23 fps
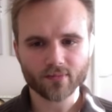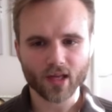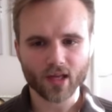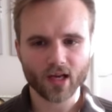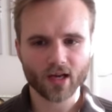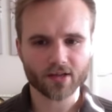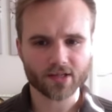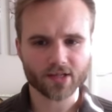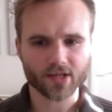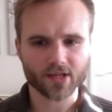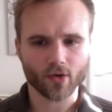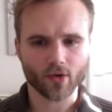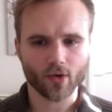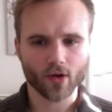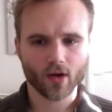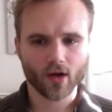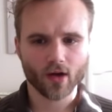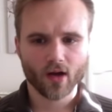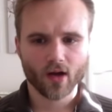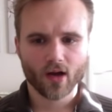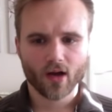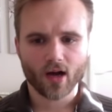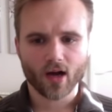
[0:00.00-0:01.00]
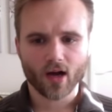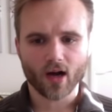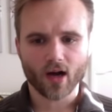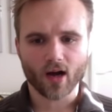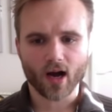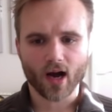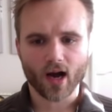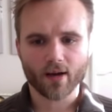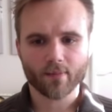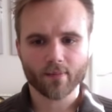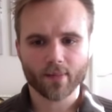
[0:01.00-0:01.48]
And so
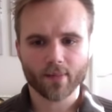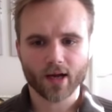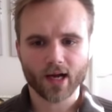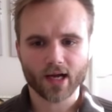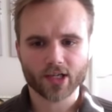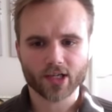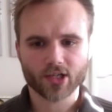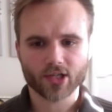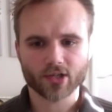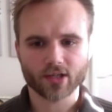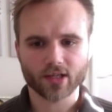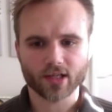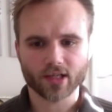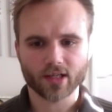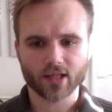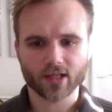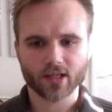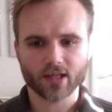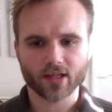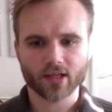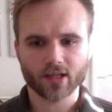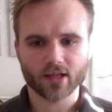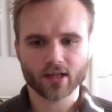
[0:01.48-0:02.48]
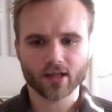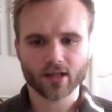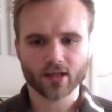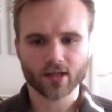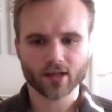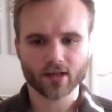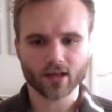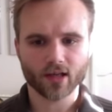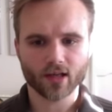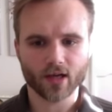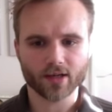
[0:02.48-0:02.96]
I'm actually in
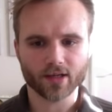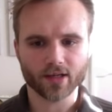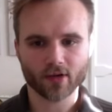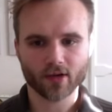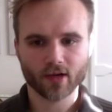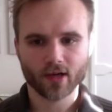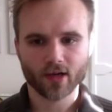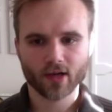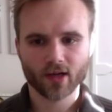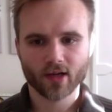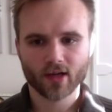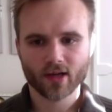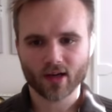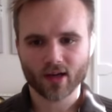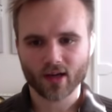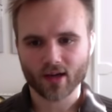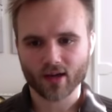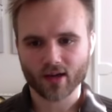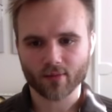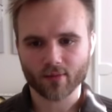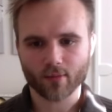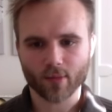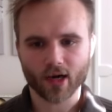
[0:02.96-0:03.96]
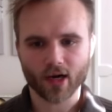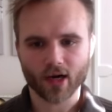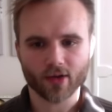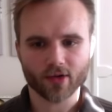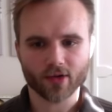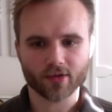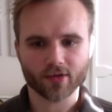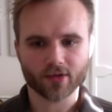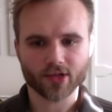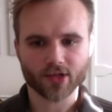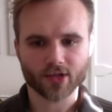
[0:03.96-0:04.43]
London. My
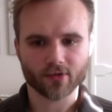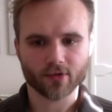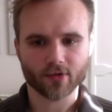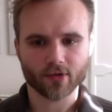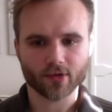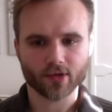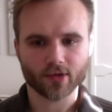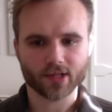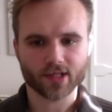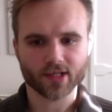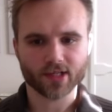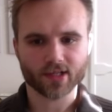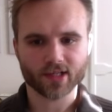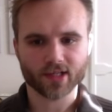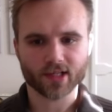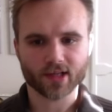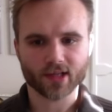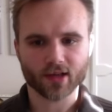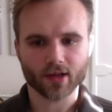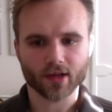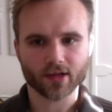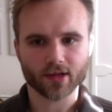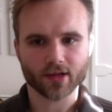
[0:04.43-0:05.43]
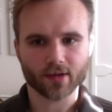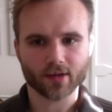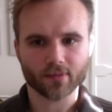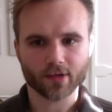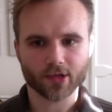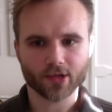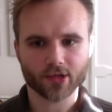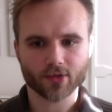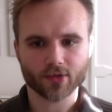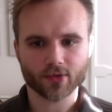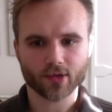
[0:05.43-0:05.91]
other server is in London. I'm
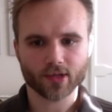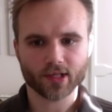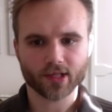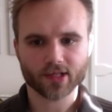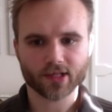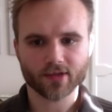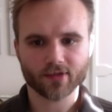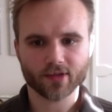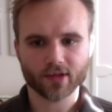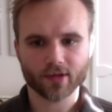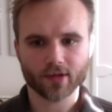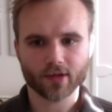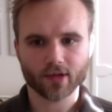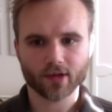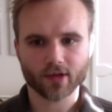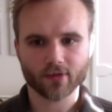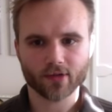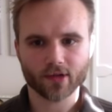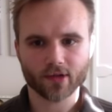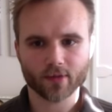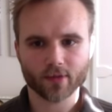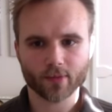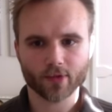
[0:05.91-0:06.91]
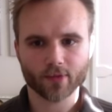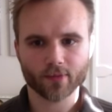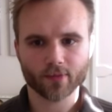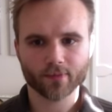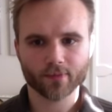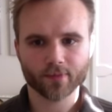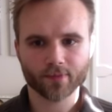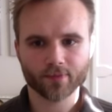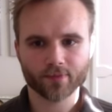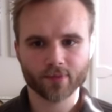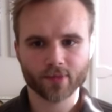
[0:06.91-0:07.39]
not sure why that's unavailable.
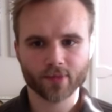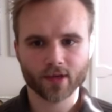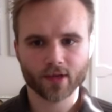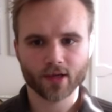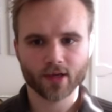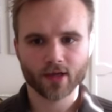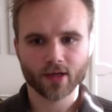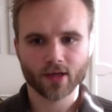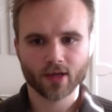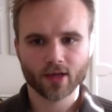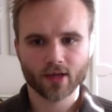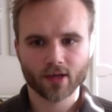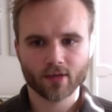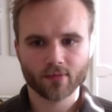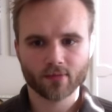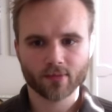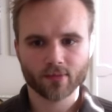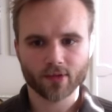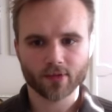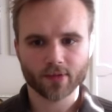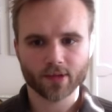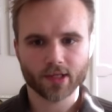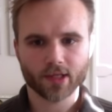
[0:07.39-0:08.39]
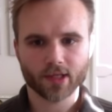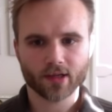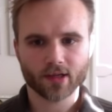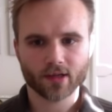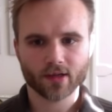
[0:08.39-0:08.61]
Maybe.